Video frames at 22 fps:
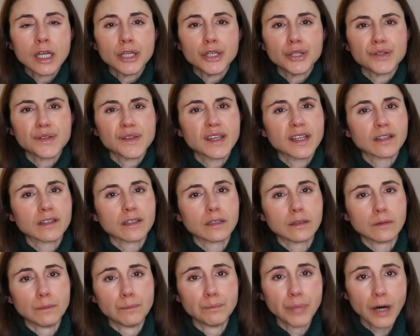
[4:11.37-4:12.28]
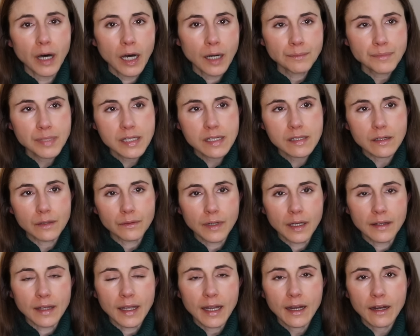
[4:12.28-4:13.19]
You can get little bumps
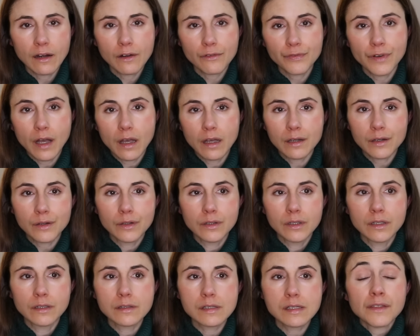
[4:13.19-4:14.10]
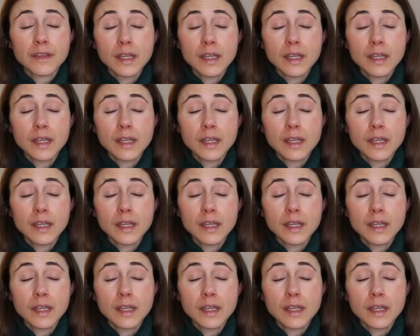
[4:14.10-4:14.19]
around the hair follicles.